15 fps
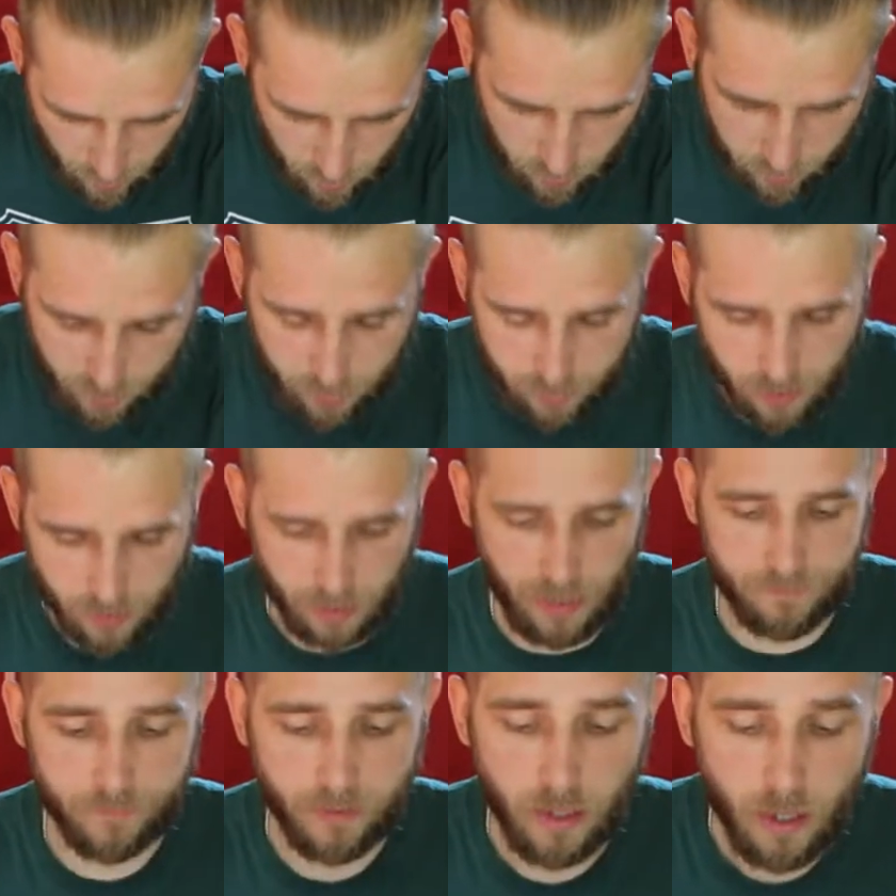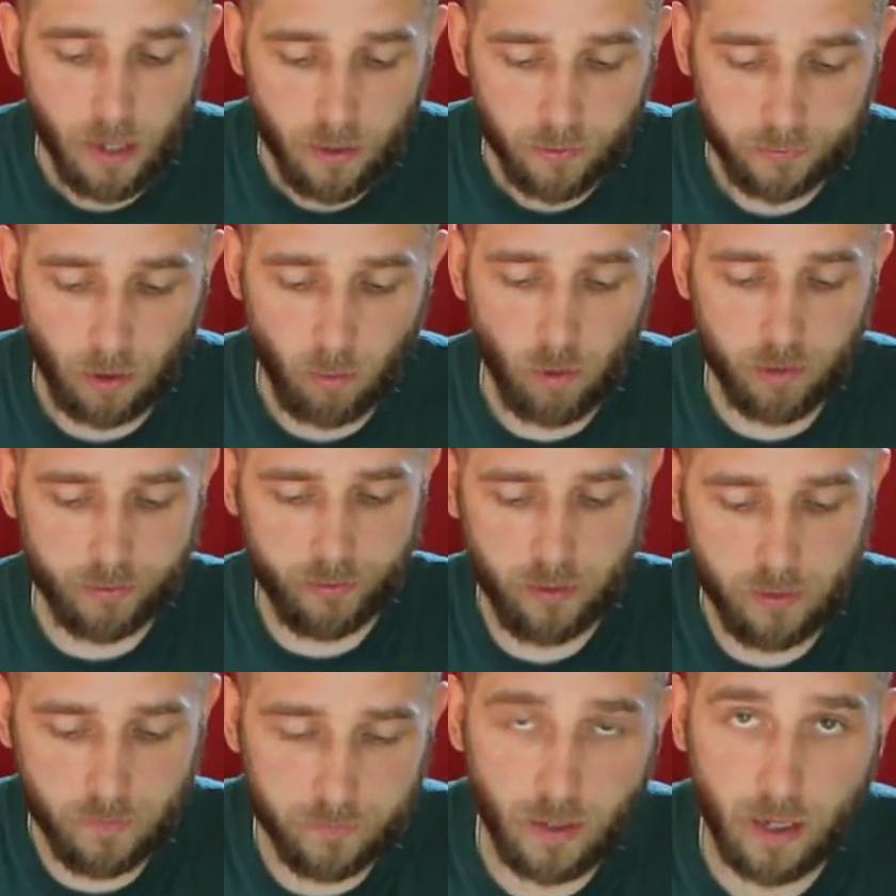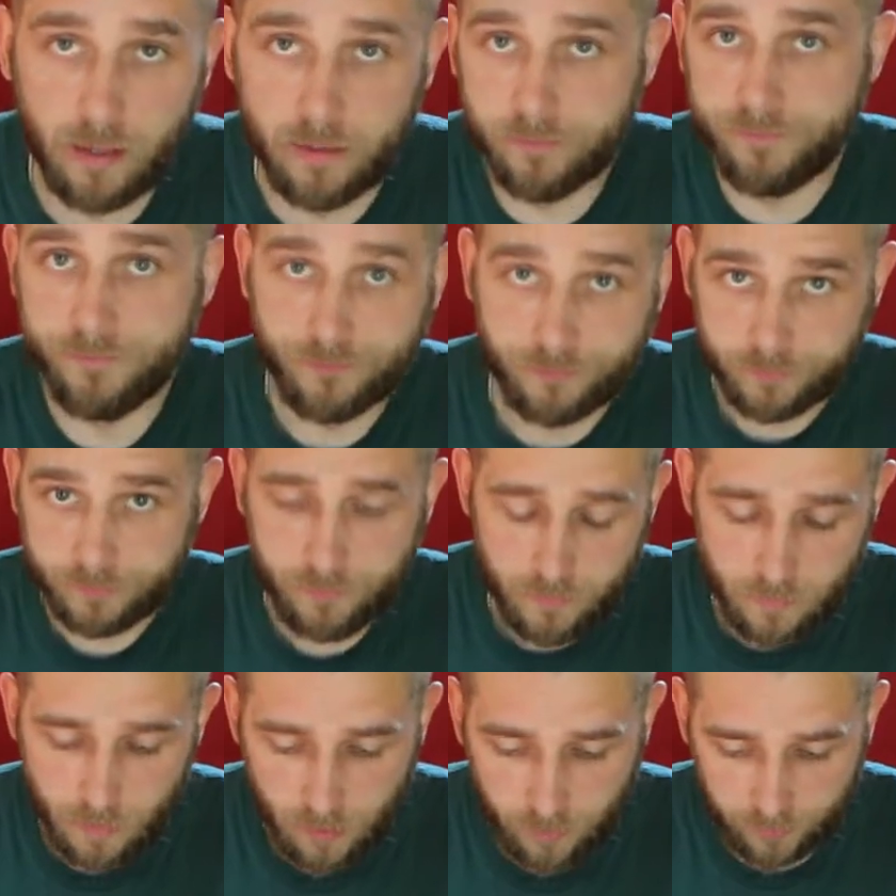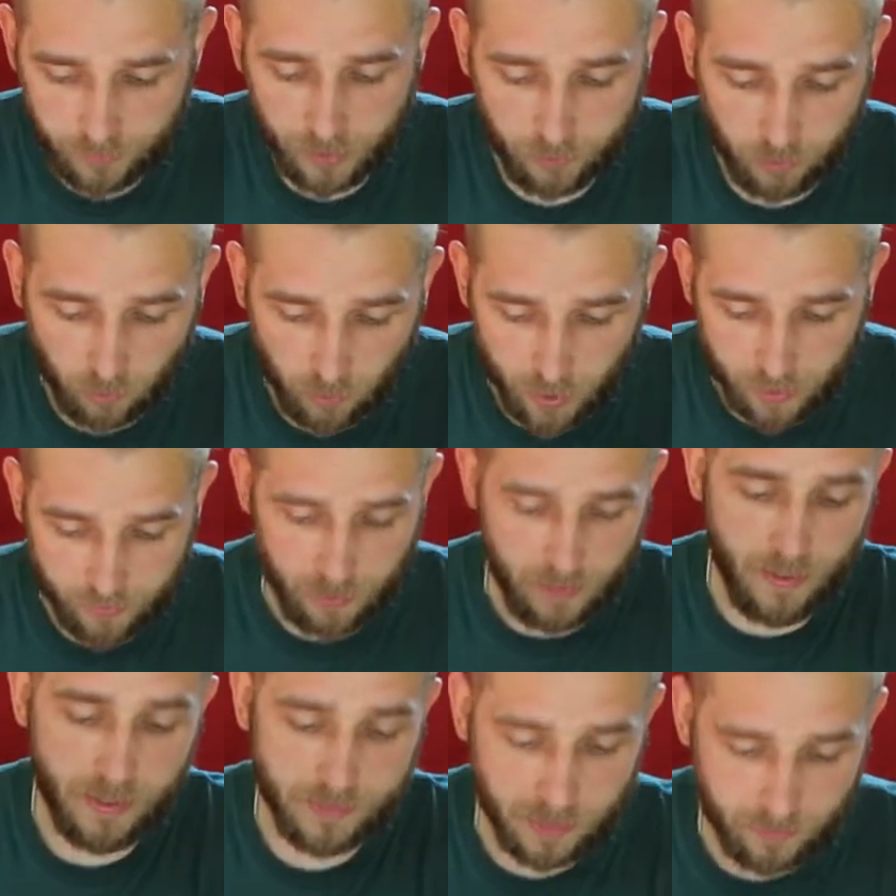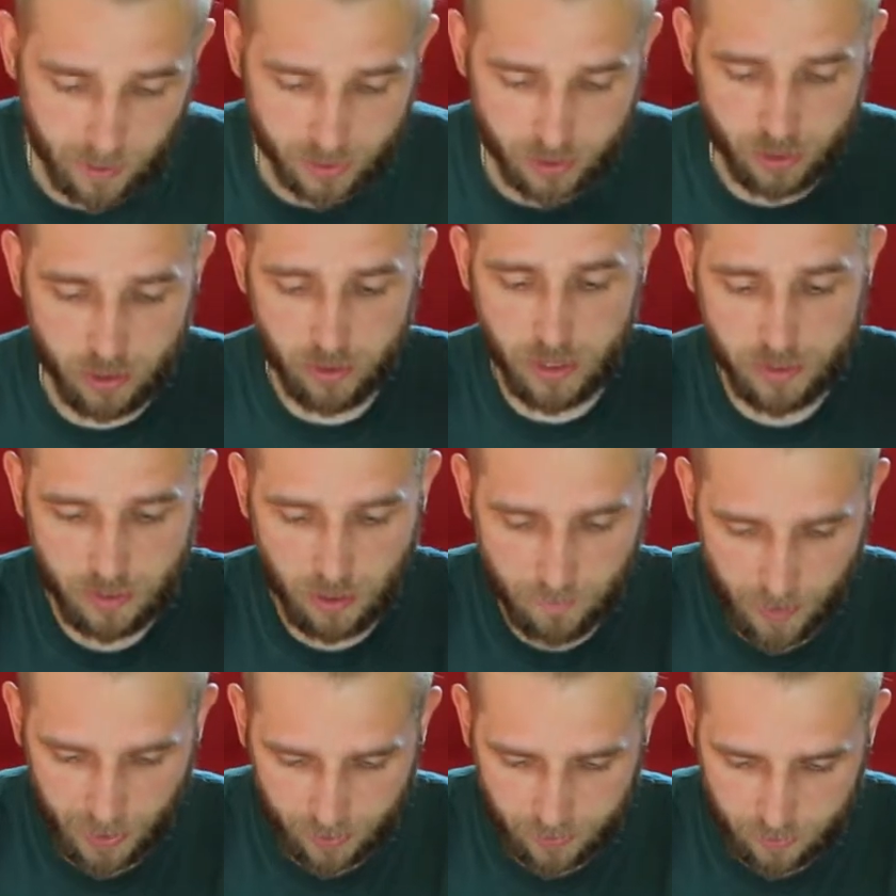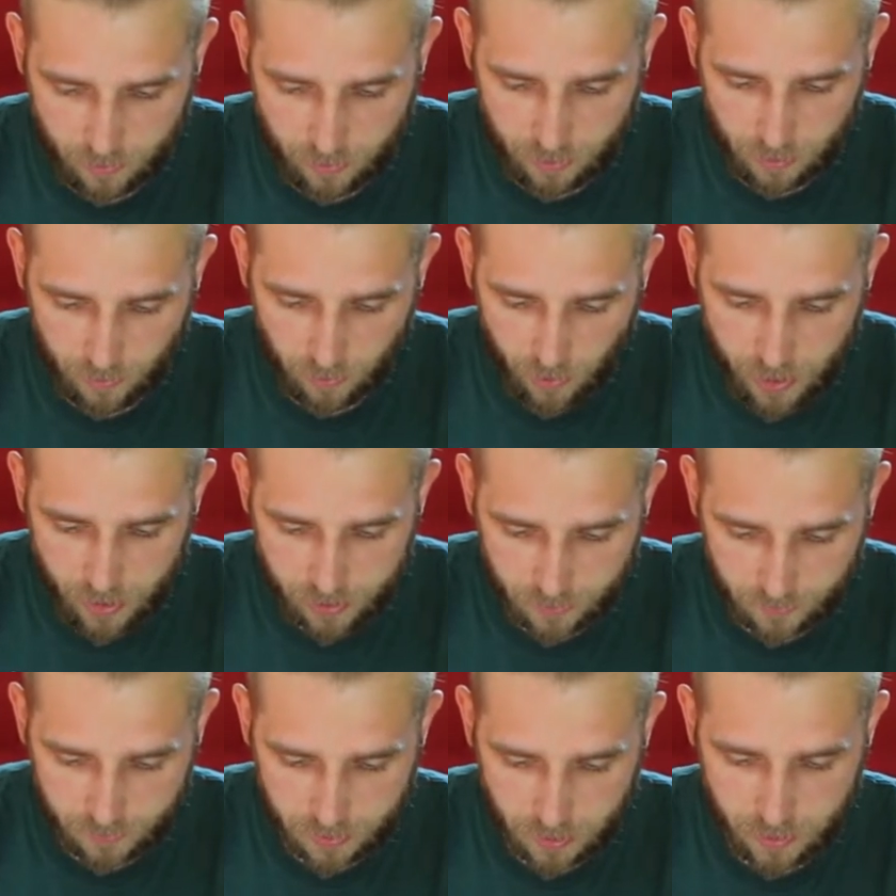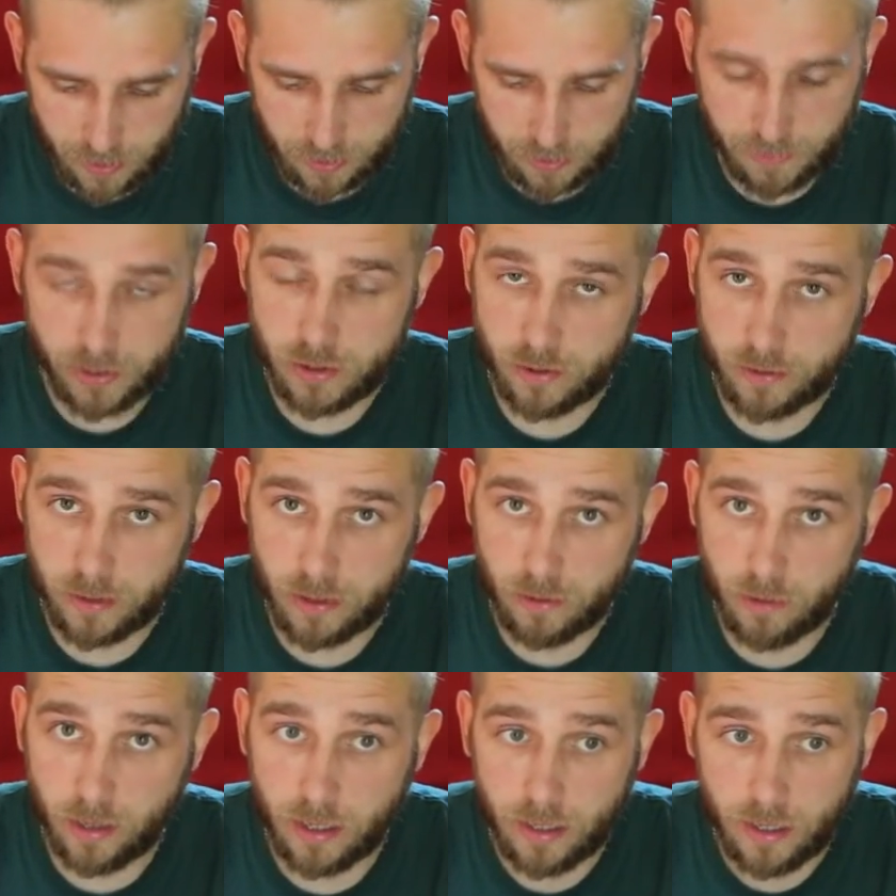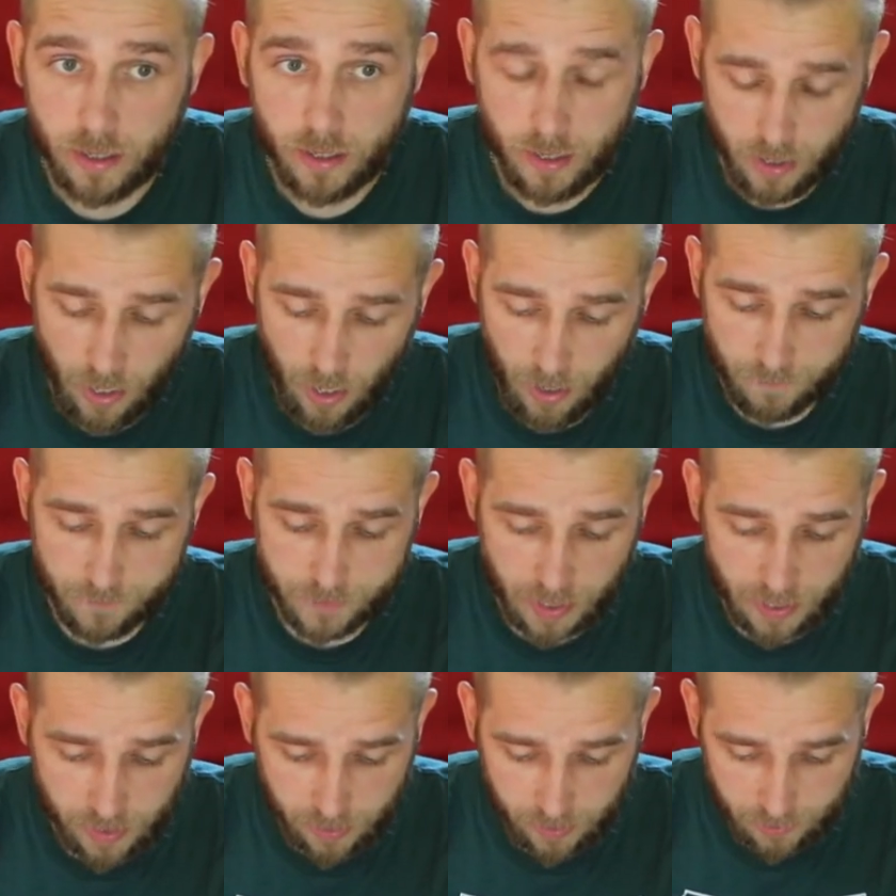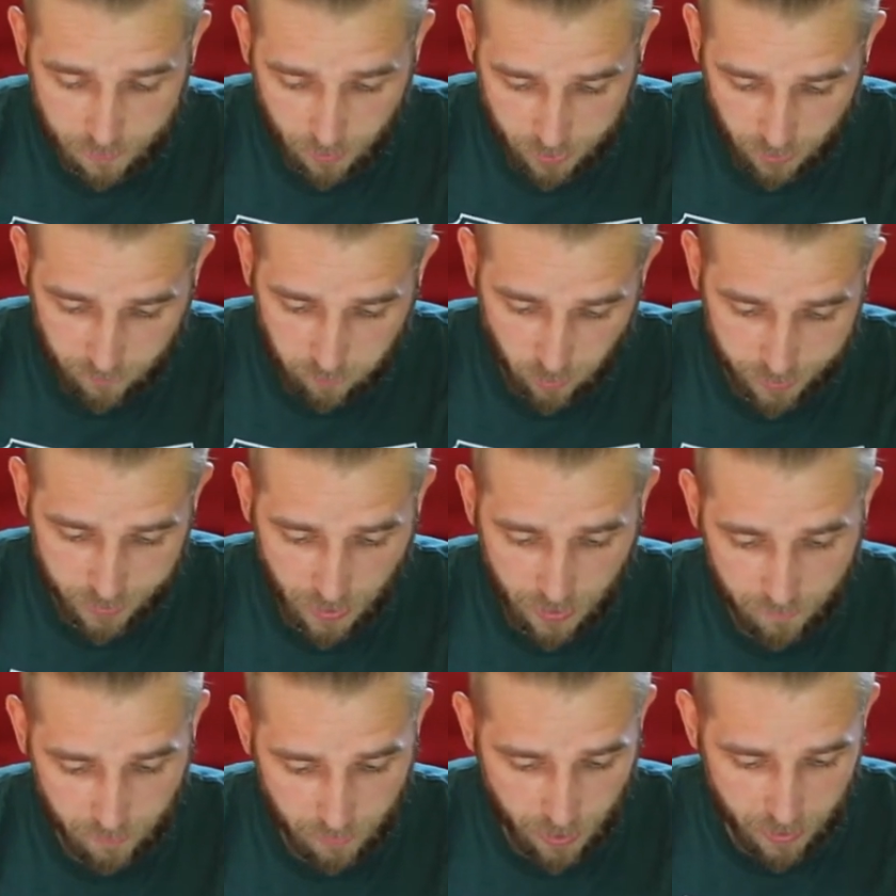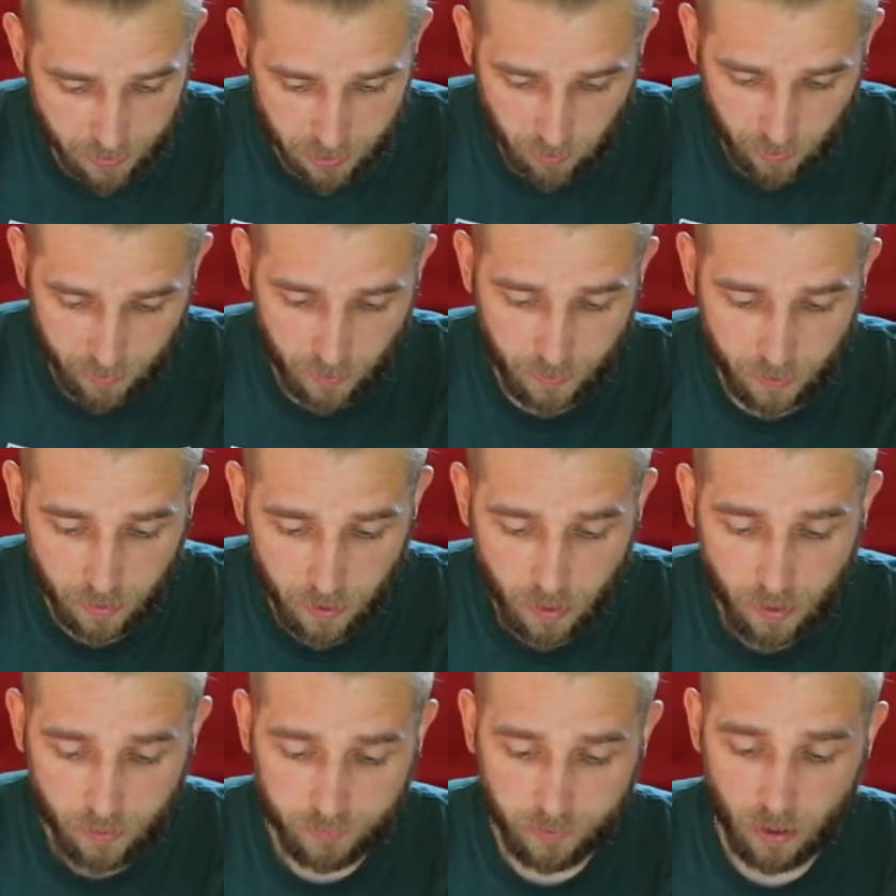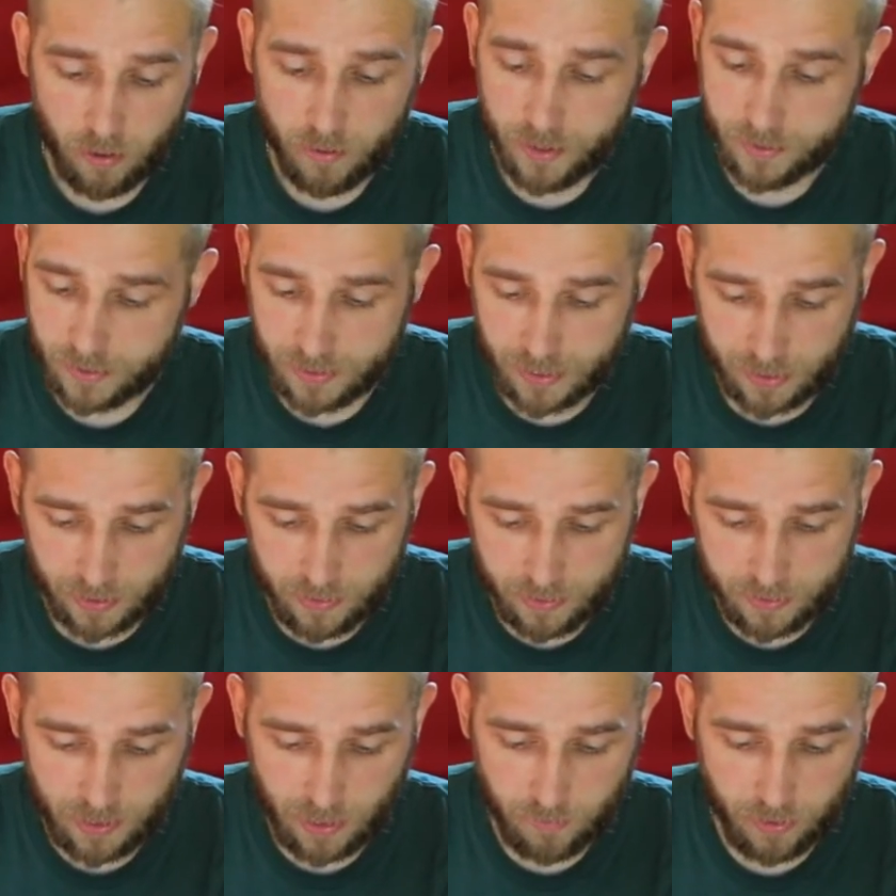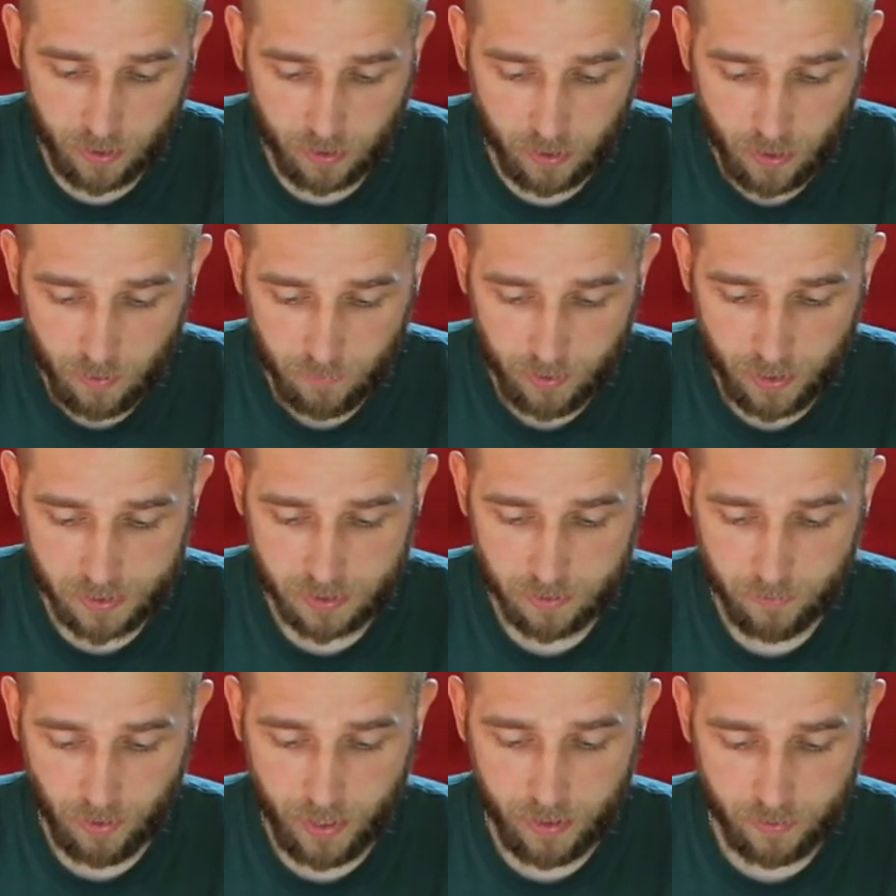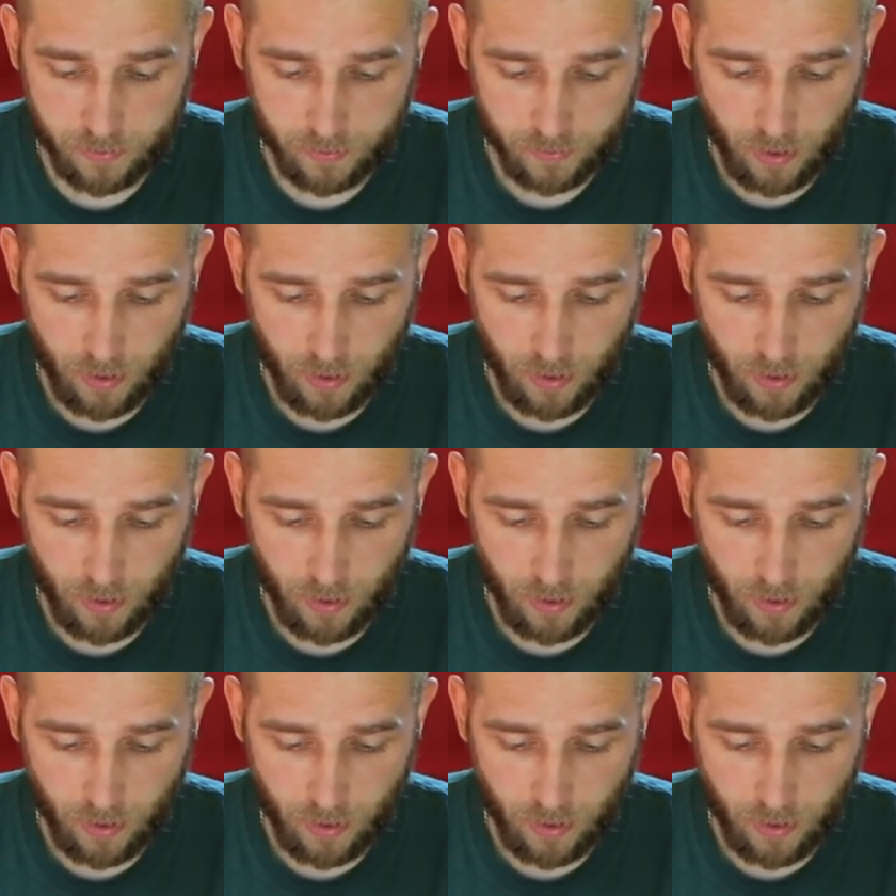Because I certainly haven't. So once you've done 6 or 8 in that direction, you need to come back and do it the other way, because obviously you need to make sure that you are taking as much off one side of the blade as you are the other. So it's exactly the same thing. Place the blade